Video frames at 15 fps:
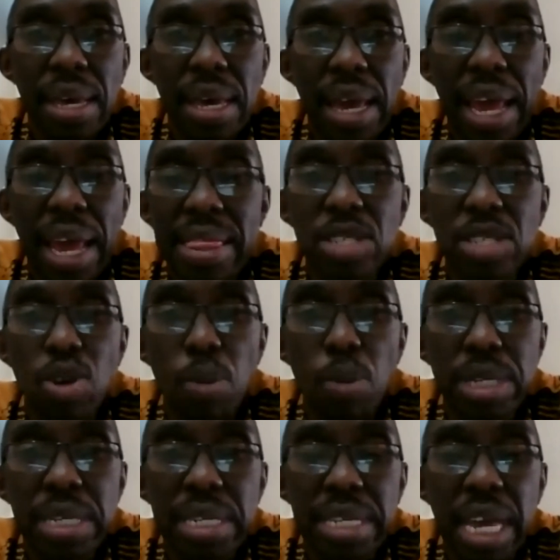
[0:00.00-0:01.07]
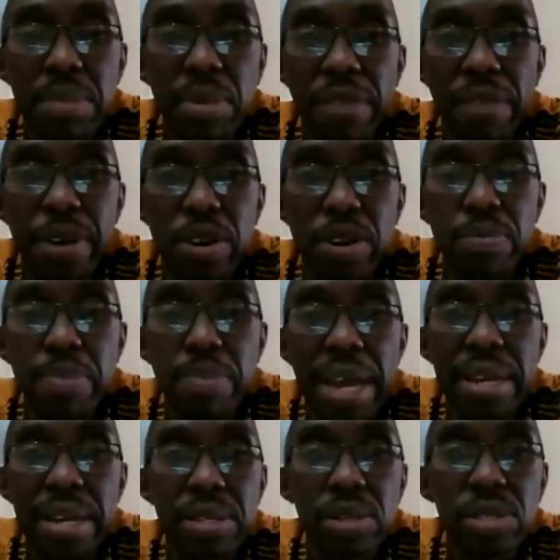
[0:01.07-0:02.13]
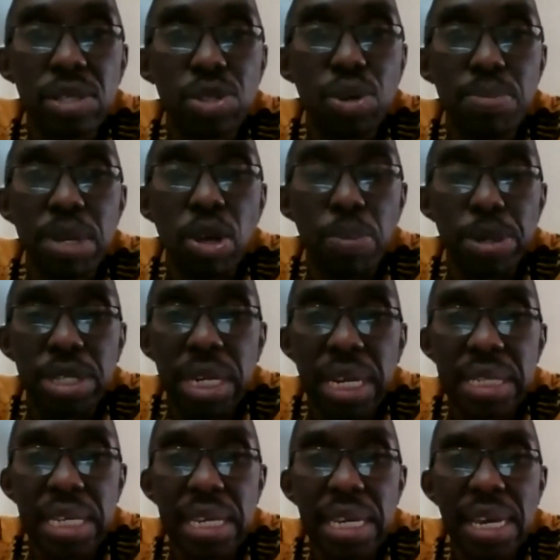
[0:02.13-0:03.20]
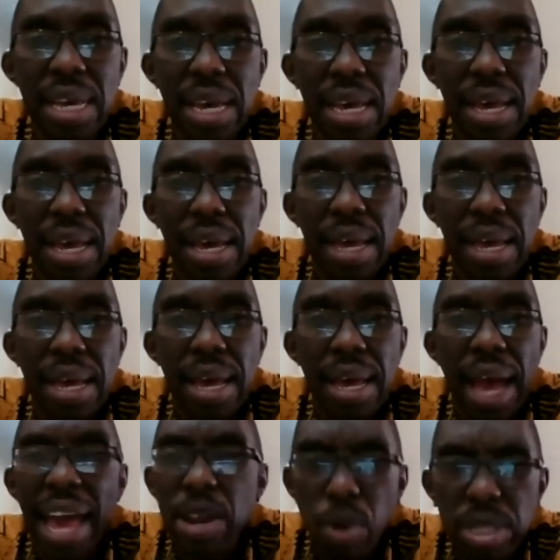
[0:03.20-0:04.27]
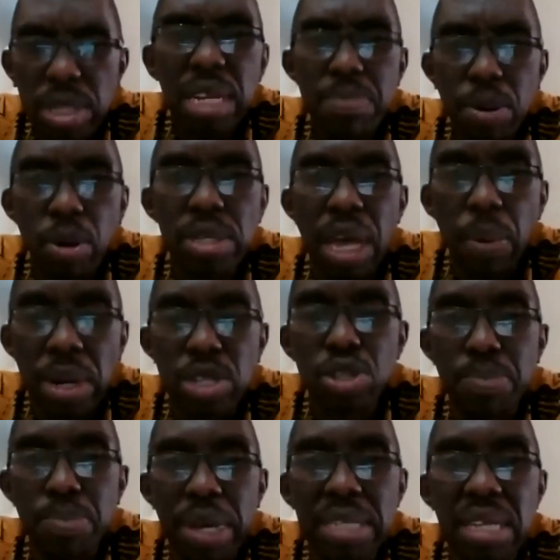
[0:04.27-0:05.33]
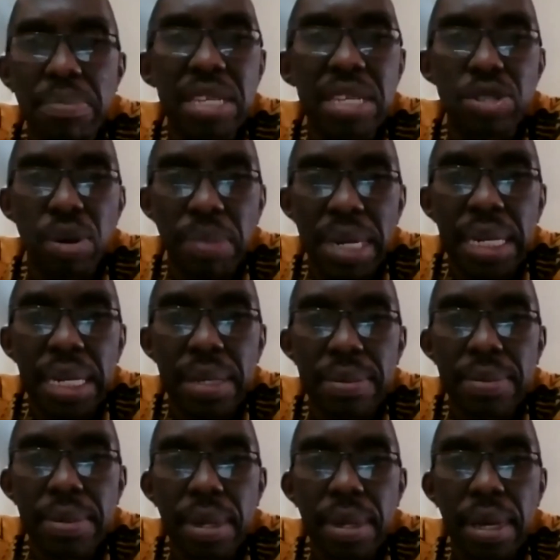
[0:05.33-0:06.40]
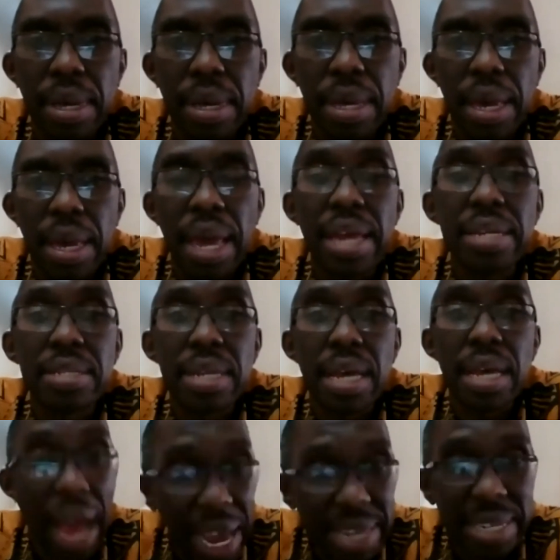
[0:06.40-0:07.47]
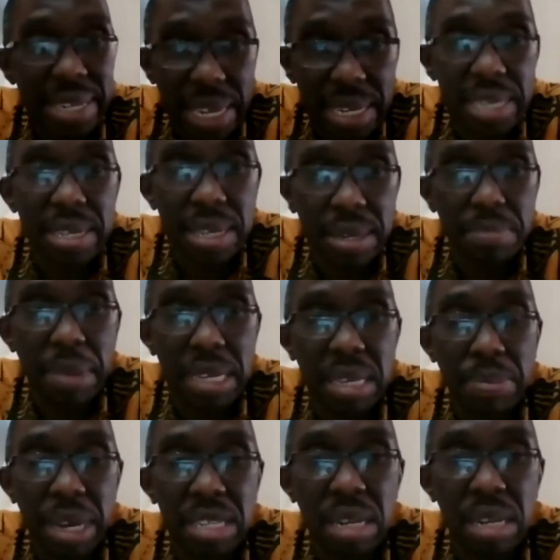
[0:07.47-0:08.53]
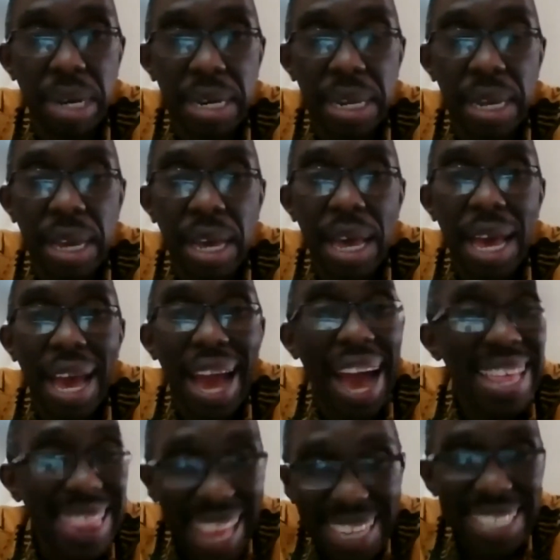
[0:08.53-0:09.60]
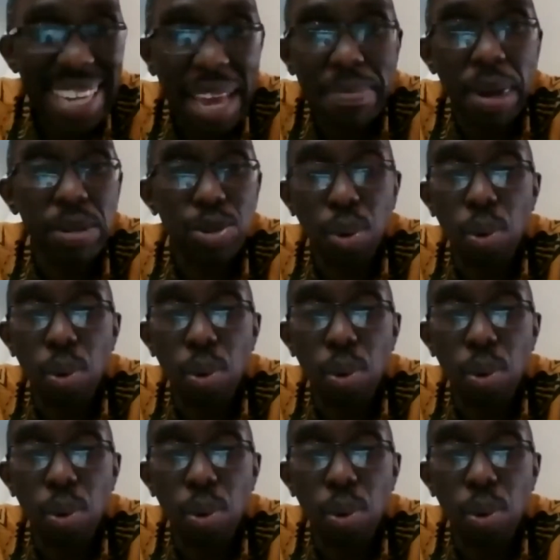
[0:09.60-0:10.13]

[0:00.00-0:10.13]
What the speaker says: And this opportunity came on. A friend of mine showed me the opportunity. I got in because I wanted to make some extra money. And I did make some extra money. At that time, I was